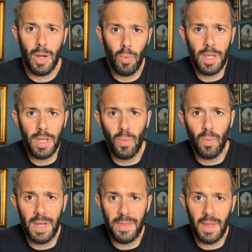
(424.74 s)
I'm working
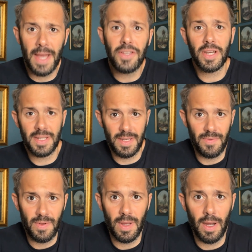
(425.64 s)
with
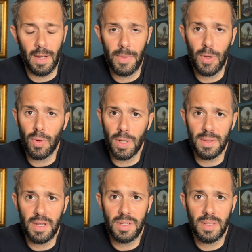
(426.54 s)
Educative, the
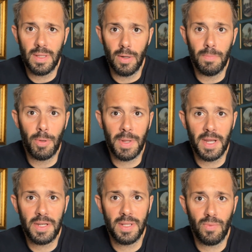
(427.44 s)
organization and
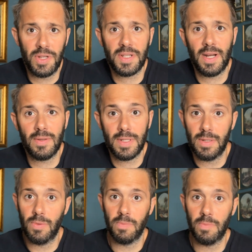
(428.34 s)
publication that reached out
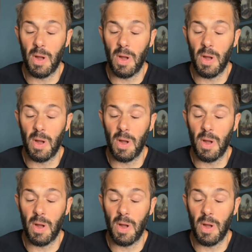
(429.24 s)
to